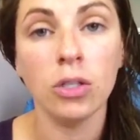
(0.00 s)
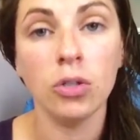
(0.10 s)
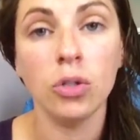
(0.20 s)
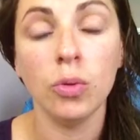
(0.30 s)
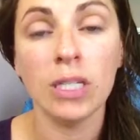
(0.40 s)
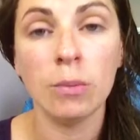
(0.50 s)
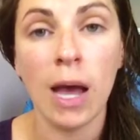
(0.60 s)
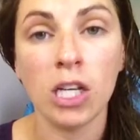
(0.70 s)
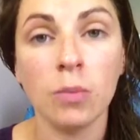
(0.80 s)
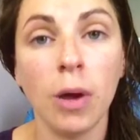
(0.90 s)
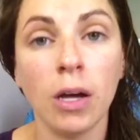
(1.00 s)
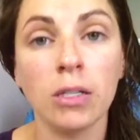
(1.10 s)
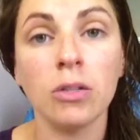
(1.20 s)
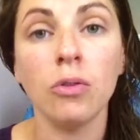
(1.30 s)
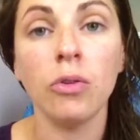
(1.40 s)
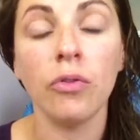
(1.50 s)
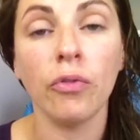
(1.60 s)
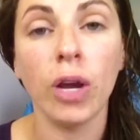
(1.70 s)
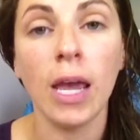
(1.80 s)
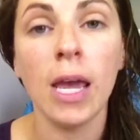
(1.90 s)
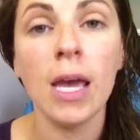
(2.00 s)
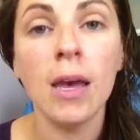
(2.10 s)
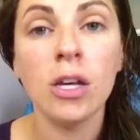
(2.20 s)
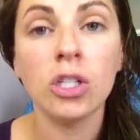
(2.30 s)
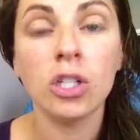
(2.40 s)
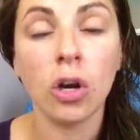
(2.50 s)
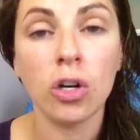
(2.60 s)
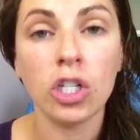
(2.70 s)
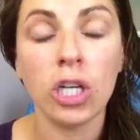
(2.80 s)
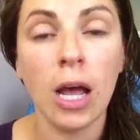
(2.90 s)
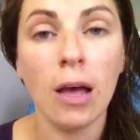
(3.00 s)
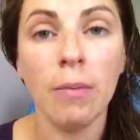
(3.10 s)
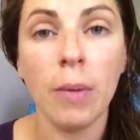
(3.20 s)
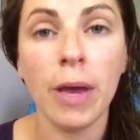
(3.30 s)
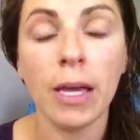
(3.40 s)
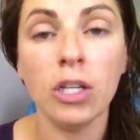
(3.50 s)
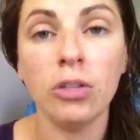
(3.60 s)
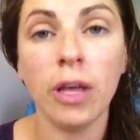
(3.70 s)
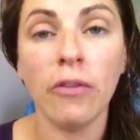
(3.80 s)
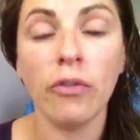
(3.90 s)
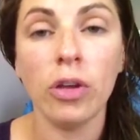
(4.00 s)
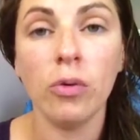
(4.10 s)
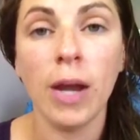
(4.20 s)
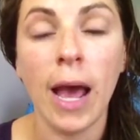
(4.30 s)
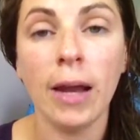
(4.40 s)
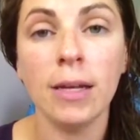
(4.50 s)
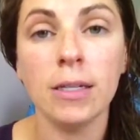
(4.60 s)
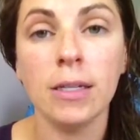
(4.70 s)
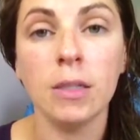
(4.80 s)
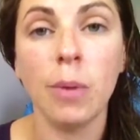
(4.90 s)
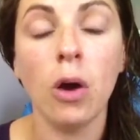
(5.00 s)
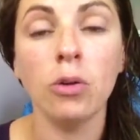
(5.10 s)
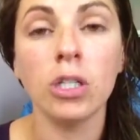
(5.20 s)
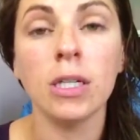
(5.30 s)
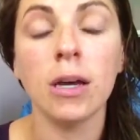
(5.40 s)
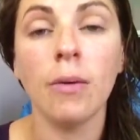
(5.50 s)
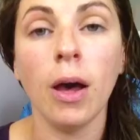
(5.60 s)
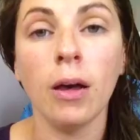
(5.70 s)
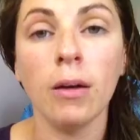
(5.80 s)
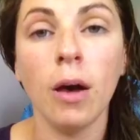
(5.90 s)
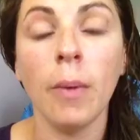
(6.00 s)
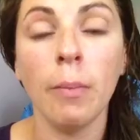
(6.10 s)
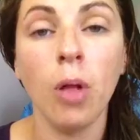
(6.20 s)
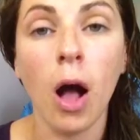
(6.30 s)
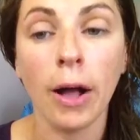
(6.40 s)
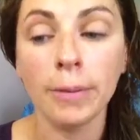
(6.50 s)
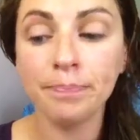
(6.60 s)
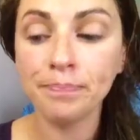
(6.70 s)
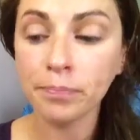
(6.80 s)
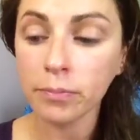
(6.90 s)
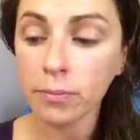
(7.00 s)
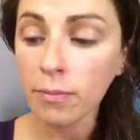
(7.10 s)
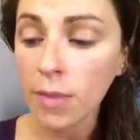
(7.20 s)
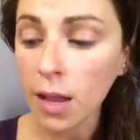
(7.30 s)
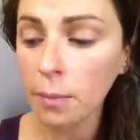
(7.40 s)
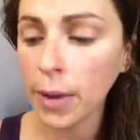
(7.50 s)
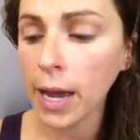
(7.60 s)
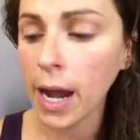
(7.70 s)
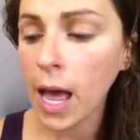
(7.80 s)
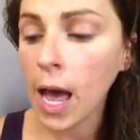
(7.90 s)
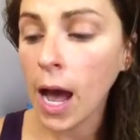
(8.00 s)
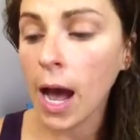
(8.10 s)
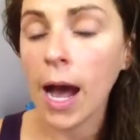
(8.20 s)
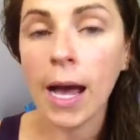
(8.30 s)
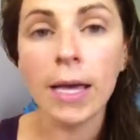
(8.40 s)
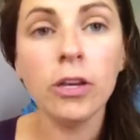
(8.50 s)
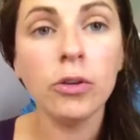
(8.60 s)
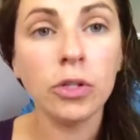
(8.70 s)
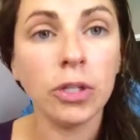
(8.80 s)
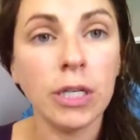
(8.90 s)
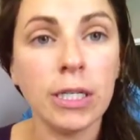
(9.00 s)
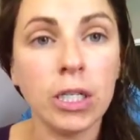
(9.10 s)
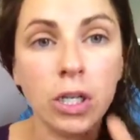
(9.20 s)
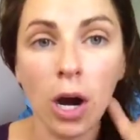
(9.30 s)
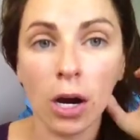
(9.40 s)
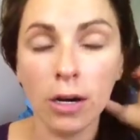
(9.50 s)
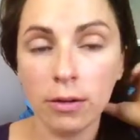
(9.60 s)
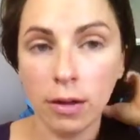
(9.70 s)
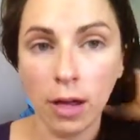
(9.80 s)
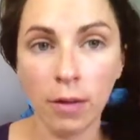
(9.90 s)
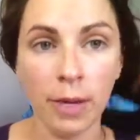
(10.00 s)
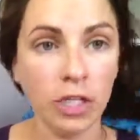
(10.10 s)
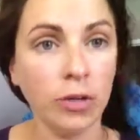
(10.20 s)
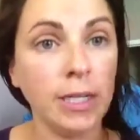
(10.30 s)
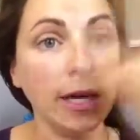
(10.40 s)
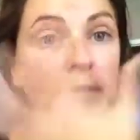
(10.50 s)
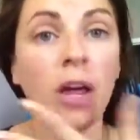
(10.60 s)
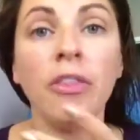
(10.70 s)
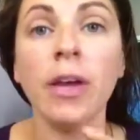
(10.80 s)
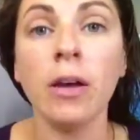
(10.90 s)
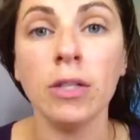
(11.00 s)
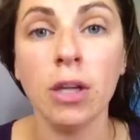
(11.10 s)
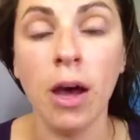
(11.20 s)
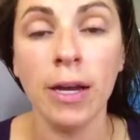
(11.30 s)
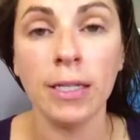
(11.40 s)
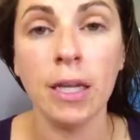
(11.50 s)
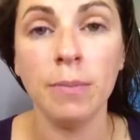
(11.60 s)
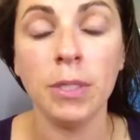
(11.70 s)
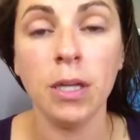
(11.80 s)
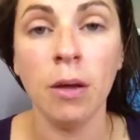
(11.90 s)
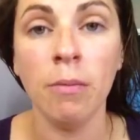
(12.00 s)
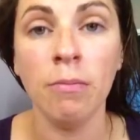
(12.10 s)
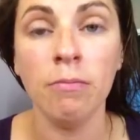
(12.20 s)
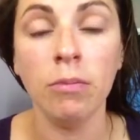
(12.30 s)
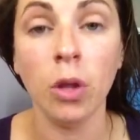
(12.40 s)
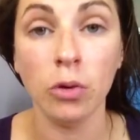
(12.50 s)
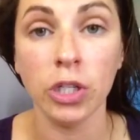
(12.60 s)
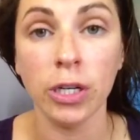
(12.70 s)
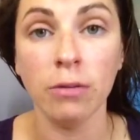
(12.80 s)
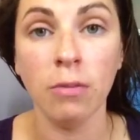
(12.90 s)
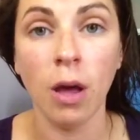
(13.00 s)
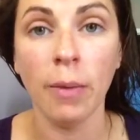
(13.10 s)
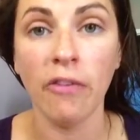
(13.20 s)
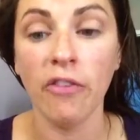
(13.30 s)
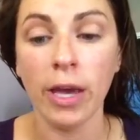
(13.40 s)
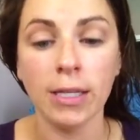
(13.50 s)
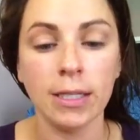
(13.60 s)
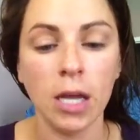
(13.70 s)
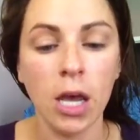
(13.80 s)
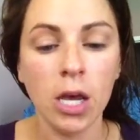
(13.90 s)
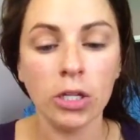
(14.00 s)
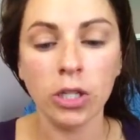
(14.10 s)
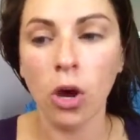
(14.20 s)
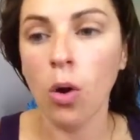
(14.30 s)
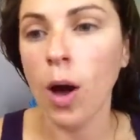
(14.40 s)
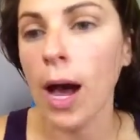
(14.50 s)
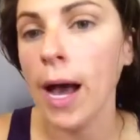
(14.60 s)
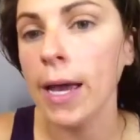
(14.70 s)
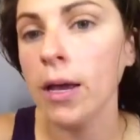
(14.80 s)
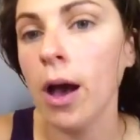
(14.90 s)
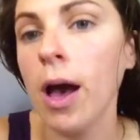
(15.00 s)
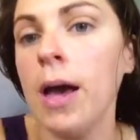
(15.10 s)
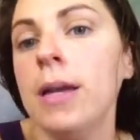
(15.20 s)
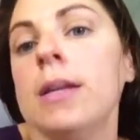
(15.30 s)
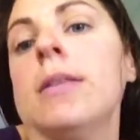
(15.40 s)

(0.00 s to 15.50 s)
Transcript: Do a Smashbox gluten-free search. Maybe I could do that for you and add it to this post on my blog. But I usually start, as you can see, I have nothing else on except some lotion on my face. So I got